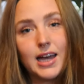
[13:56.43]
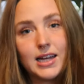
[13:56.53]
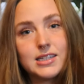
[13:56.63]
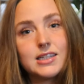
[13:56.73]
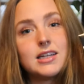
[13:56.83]

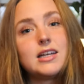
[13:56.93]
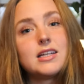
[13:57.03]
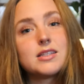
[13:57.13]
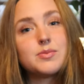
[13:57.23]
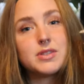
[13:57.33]
get
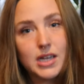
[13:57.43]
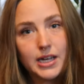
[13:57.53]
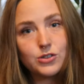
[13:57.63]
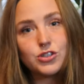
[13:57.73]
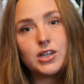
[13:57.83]
some
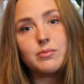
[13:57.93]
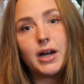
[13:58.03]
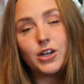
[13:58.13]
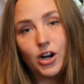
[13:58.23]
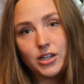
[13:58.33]
sage in
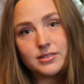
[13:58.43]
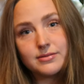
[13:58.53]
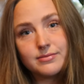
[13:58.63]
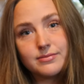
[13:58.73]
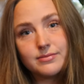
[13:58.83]
my
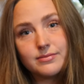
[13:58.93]
garden.